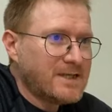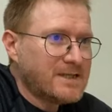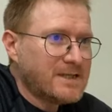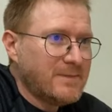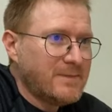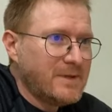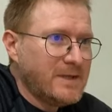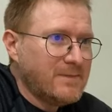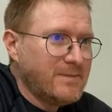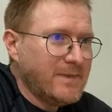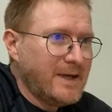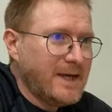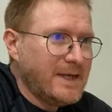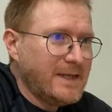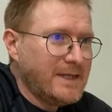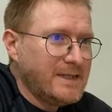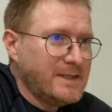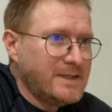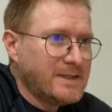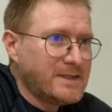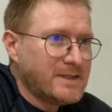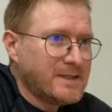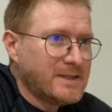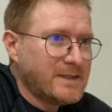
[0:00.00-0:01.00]
Yeah, somebody
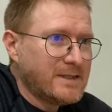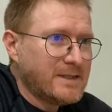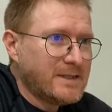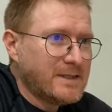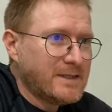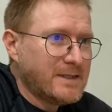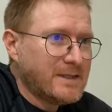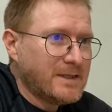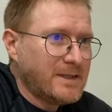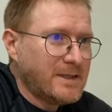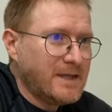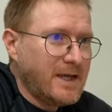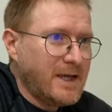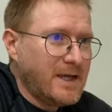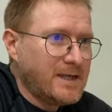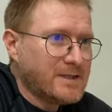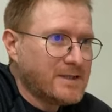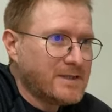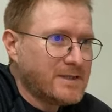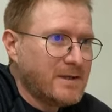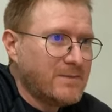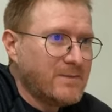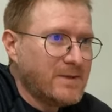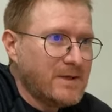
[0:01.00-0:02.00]
made
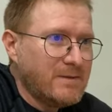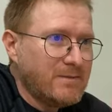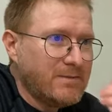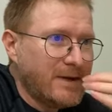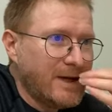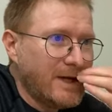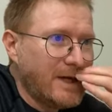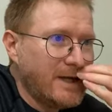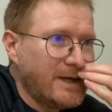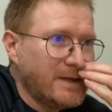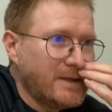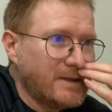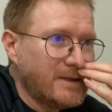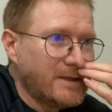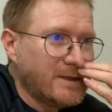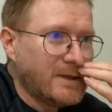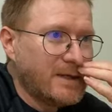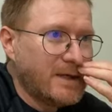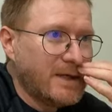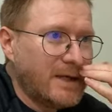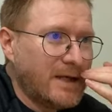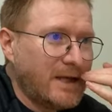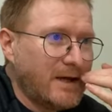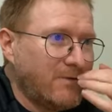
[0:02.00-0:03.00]

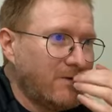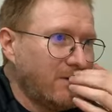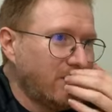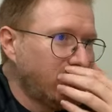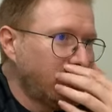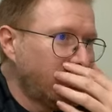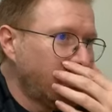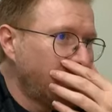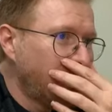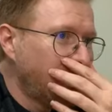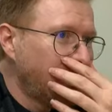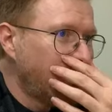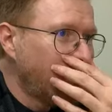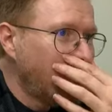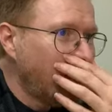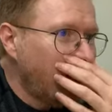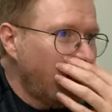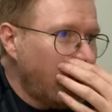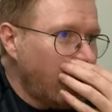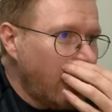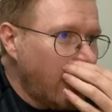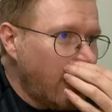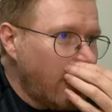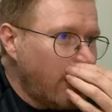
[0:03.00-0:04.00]
a lovely
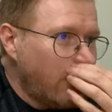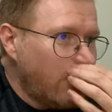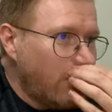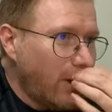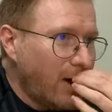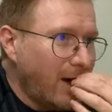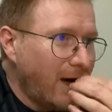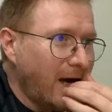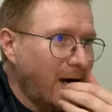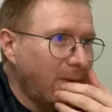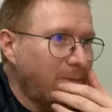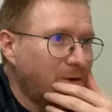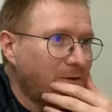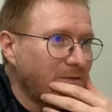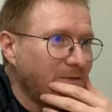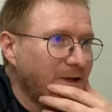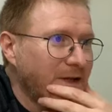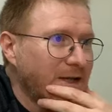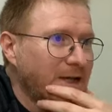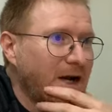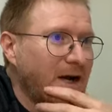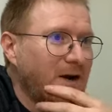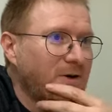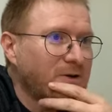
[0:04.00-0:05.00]
write
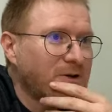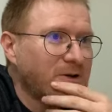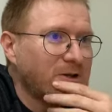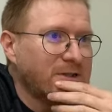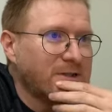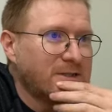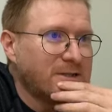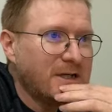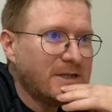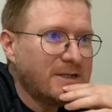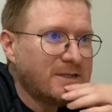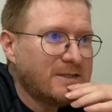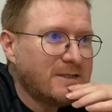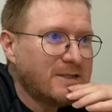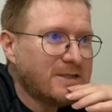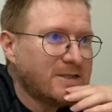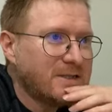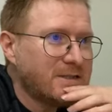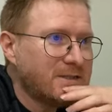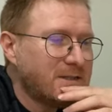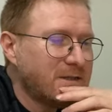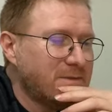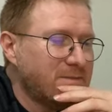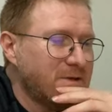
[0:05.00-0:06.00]
up of it. Oh, good.
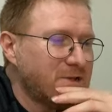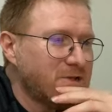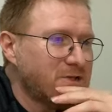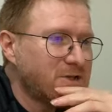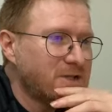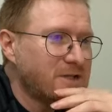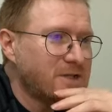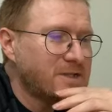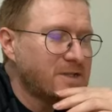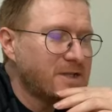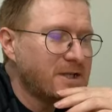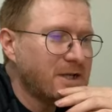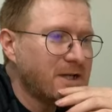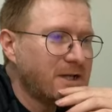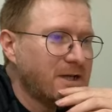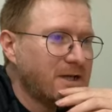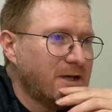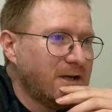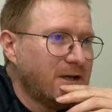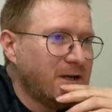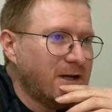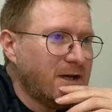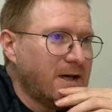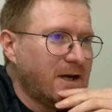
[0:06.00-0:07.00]
This is the mission,
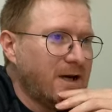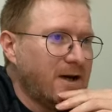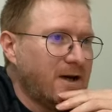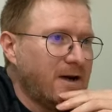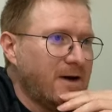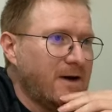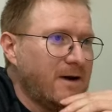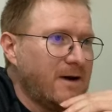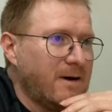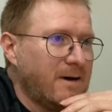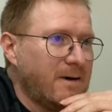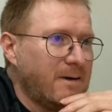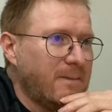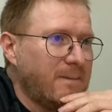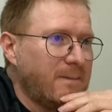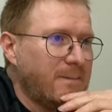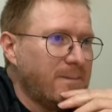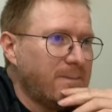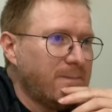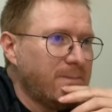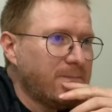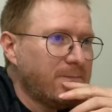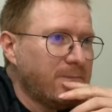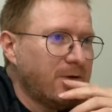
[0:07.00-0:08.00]
isn't it?
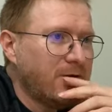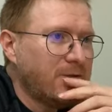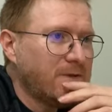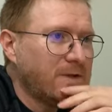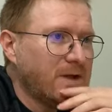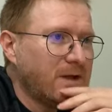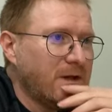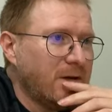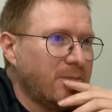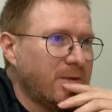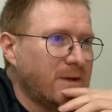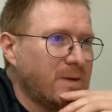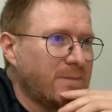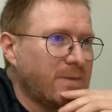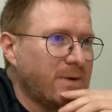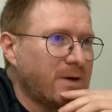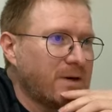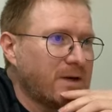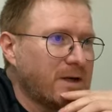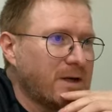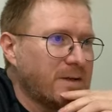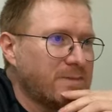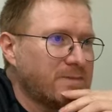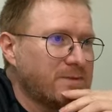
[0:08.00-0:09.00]
On the
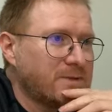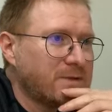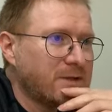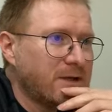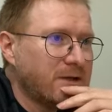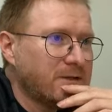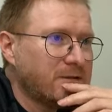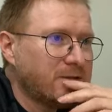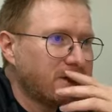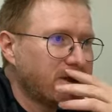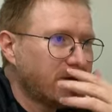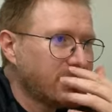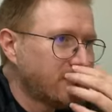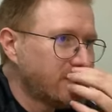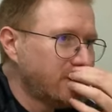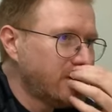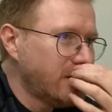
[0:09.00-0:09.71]
urban apocalypse. I